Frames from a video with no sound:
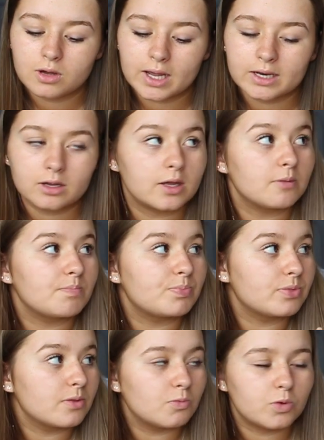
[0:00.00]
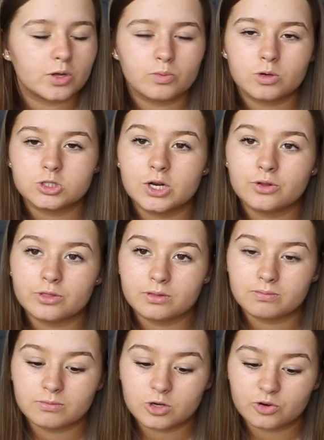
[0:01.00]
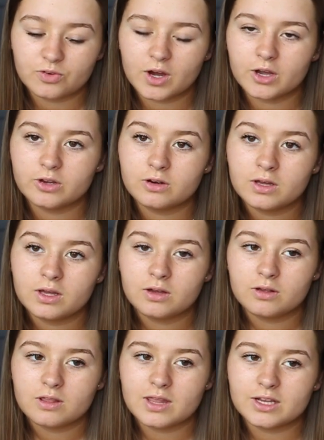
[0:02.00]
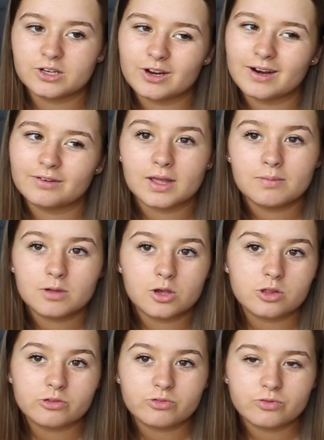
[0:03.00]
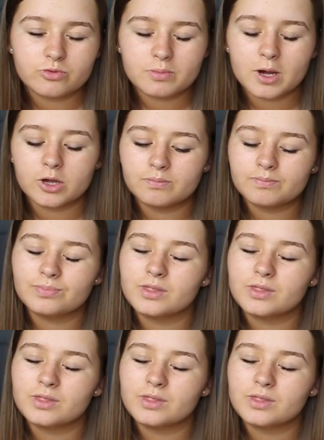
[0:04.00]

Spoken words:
and like what you're watching on your phone, then you don't have to keep using the remote.